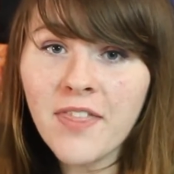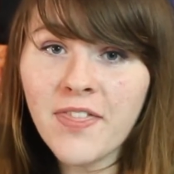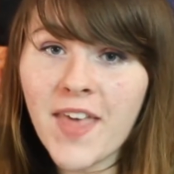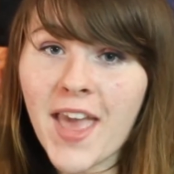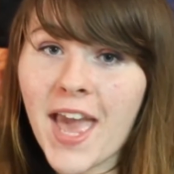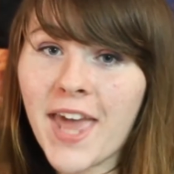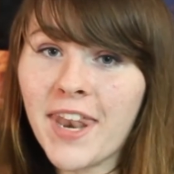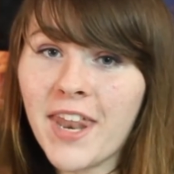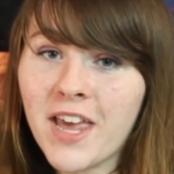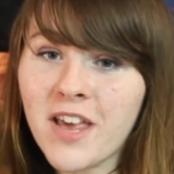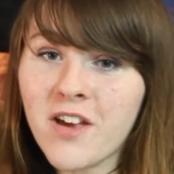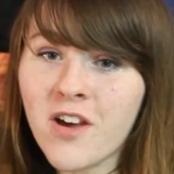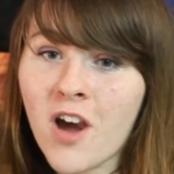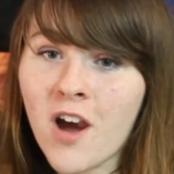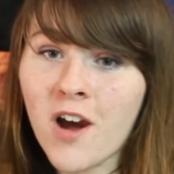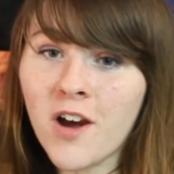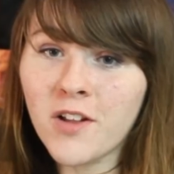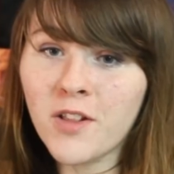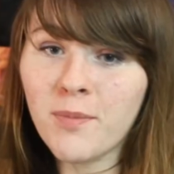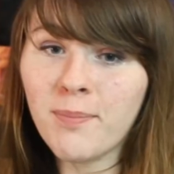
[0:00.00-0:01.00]
They had like
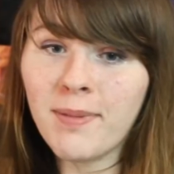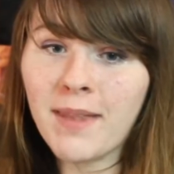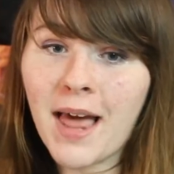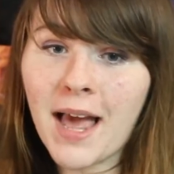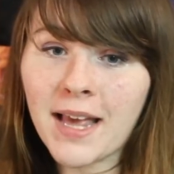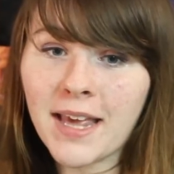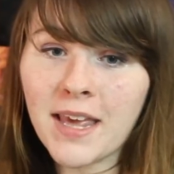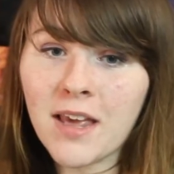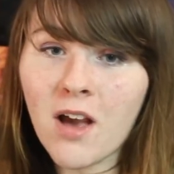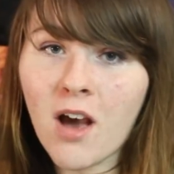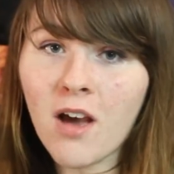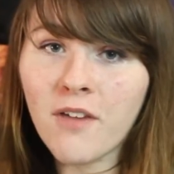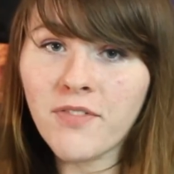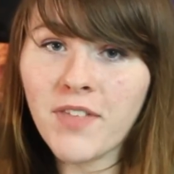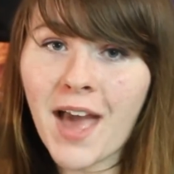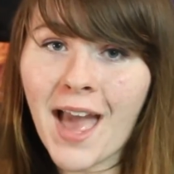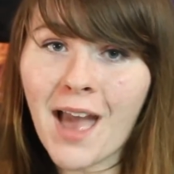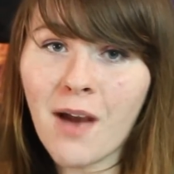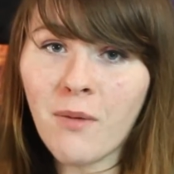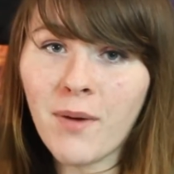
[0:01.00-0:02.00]
carts blocking off
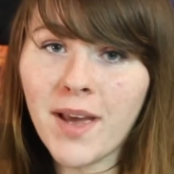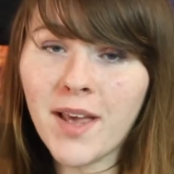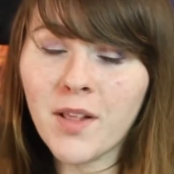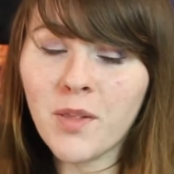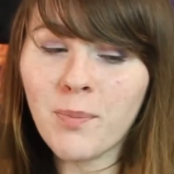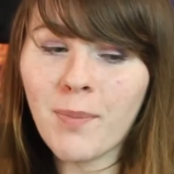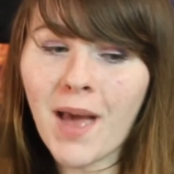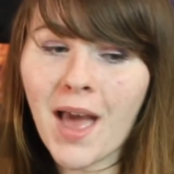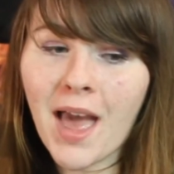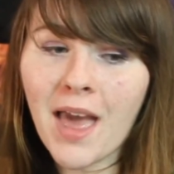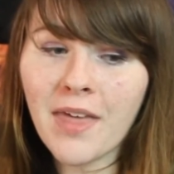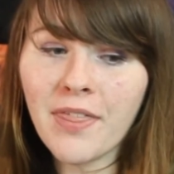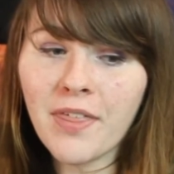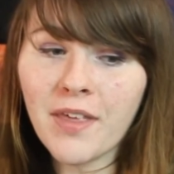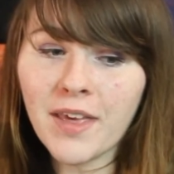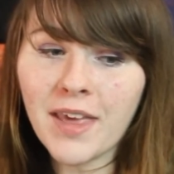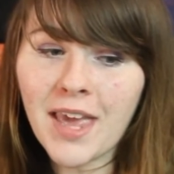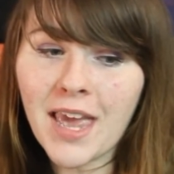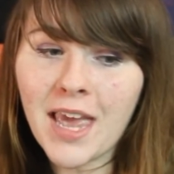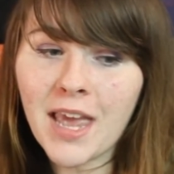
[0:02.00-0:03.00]
the aisleways by
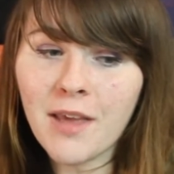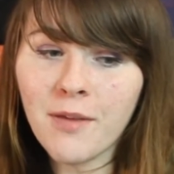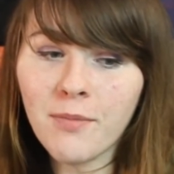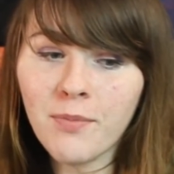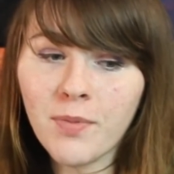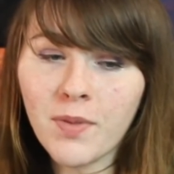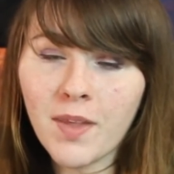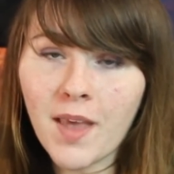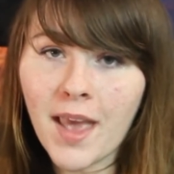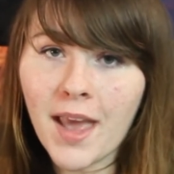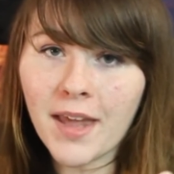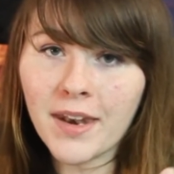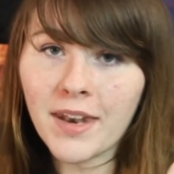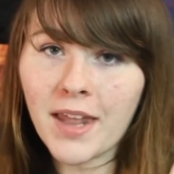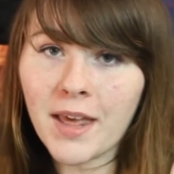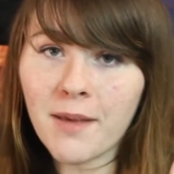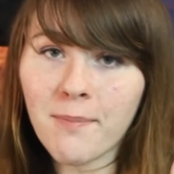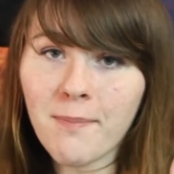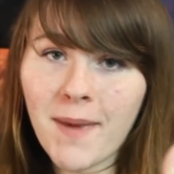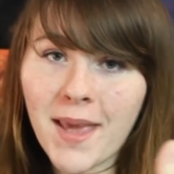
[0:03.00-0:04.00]
the games and
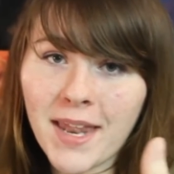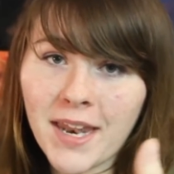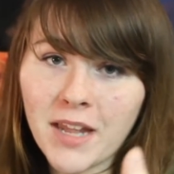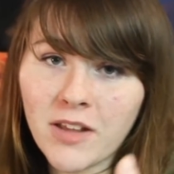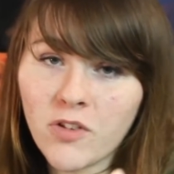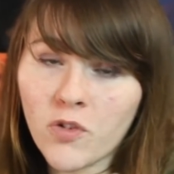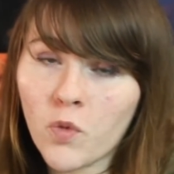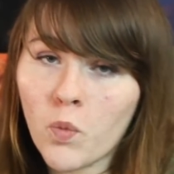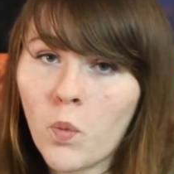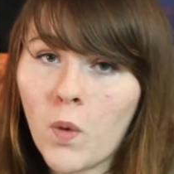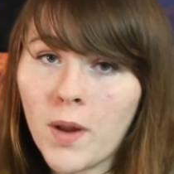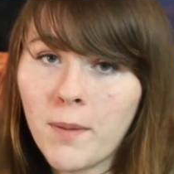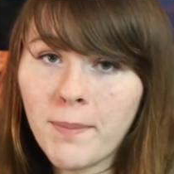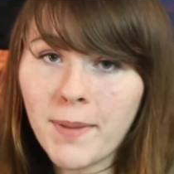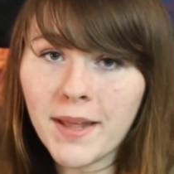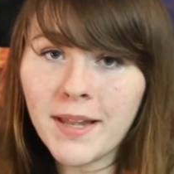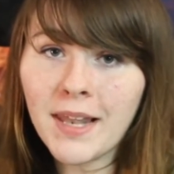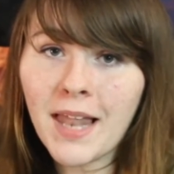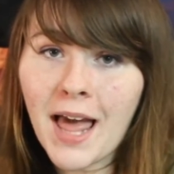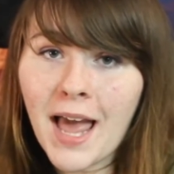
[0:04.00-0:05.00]
like made it just one
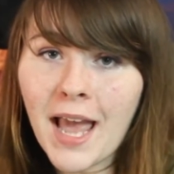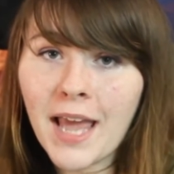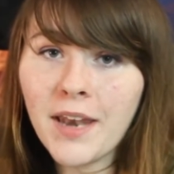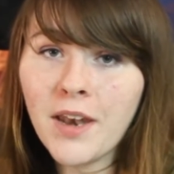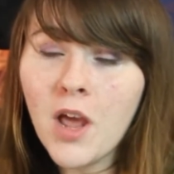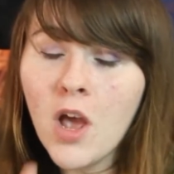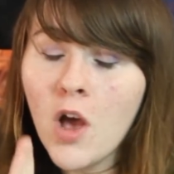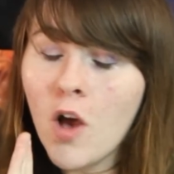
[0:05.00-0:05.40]
big line.